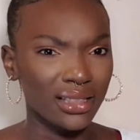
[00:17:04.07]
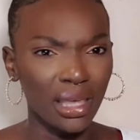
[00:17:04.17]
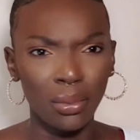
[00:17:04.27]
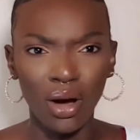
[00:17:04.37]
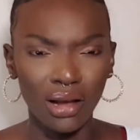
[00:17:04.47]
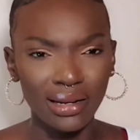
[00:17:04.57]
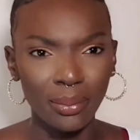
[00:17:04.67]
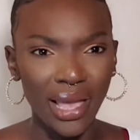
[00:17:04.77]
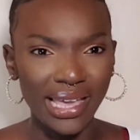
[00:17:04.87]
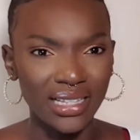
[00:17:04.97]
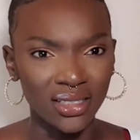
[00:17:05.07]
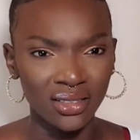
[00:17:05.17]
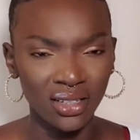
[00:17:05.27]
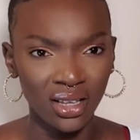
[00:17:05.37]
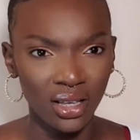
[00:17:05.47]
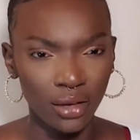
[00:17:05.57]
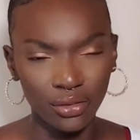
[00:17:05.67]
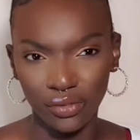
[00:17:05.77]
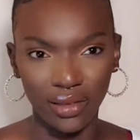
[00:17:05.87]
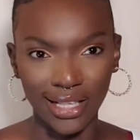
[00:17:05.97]
their partner paying for
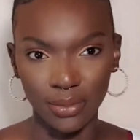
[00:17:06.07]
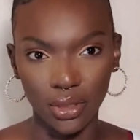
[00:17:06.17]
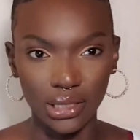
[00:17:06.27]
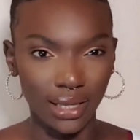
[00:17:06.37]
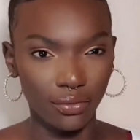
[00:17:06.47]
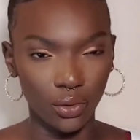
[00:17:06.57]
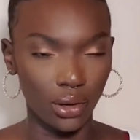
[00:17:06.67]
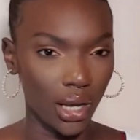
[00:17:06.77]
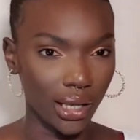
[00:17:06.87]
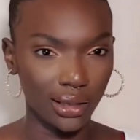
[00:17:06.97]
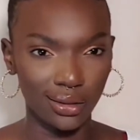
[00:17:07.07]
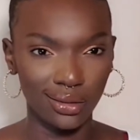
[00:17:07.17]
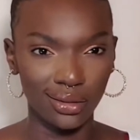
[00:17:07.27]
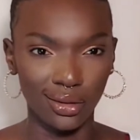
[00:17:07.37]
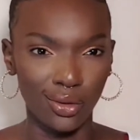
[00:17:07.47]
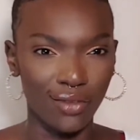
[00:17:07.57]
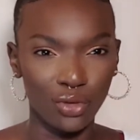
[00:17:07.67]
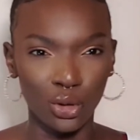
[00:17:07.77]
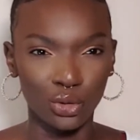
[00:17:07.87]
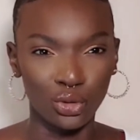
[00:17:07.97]
things because they feel like, oh, I've
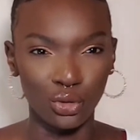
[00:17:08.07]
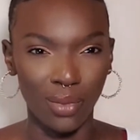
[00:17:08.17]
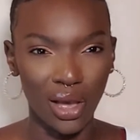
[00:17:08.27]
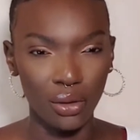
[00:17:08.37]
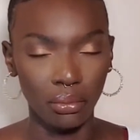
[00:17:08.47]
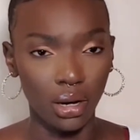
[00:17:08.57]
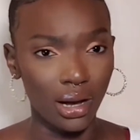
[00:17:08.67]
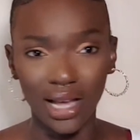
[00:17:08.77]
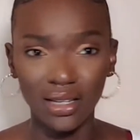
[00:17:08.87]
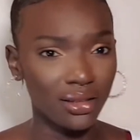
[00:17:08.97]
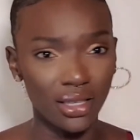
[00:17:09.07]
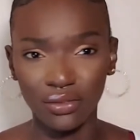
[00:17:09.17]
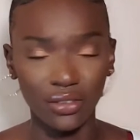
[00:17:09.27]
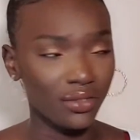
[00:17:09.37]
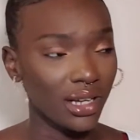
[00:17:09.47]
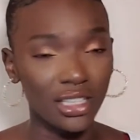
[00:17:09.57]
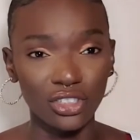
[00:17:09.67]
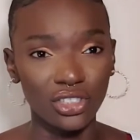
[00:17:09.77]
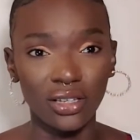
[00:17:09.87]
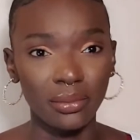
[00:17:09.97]
got to do my own part. I don't give a fucking
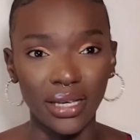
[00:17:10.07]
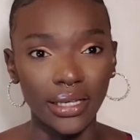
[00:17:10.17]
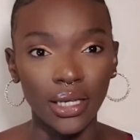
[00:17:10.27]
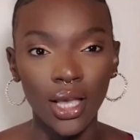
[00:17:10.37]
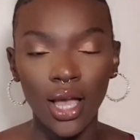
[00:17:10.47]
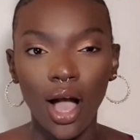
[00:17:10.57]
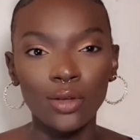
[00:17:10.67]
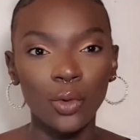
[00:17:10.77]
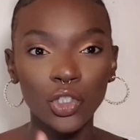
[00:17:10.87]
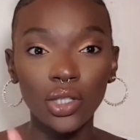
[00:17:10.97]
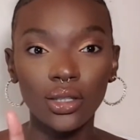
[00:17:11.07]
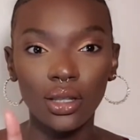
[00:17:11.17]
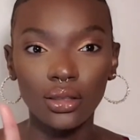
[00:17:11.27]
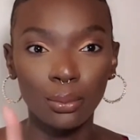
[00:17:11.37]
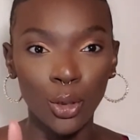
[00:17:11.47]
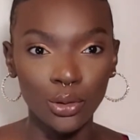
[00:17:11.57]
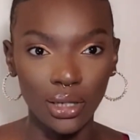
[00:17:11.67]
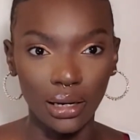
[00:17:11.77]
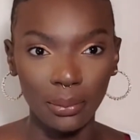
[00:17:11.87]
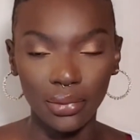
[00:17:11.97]
shit, mate. I was watching The Bold
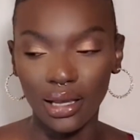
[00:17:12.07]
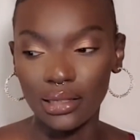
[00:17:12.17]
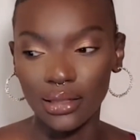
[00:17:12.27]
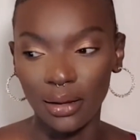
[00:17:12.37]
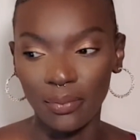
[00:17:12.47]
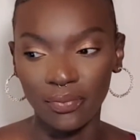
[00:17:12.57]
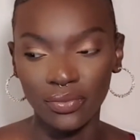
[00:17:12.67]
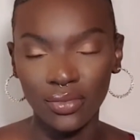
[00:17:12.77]
Type, and